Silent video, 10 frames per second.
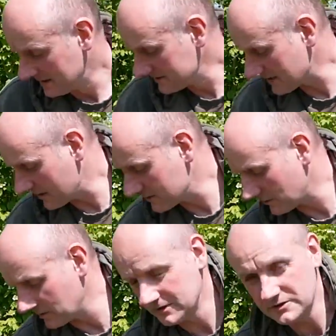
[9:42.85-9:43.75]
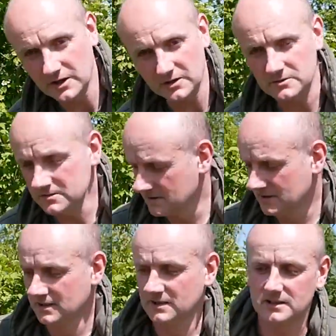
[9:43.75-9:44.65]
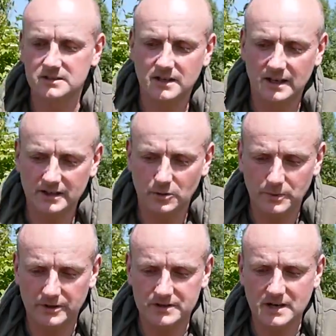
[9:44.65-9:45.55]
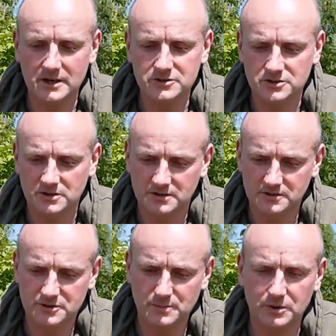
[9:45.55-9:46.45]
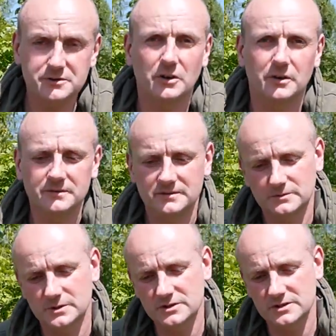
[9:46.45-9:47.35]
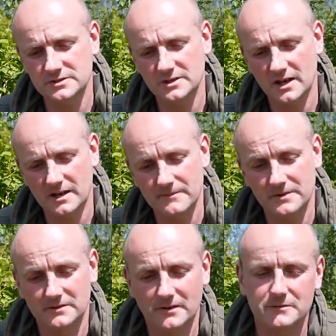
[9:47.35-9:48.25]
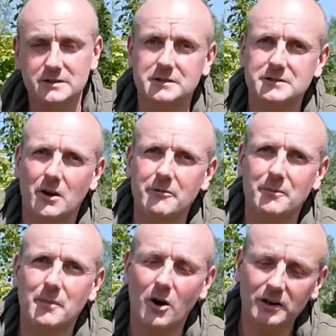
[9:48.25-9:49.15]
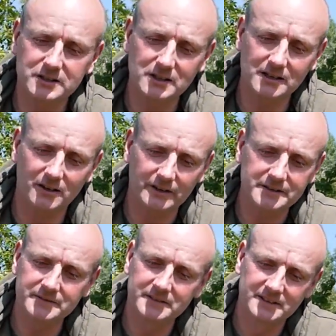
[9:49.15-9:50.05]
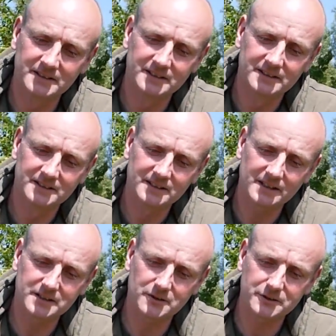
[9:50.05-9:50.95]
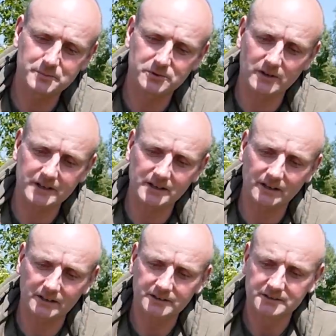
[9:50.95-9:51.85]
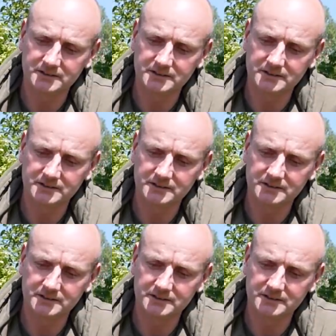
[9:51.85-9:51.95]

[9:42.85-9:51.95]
So all I do is get a little bit of the Nash spot on, which is obviously designed for marking your line in a nice bright colour,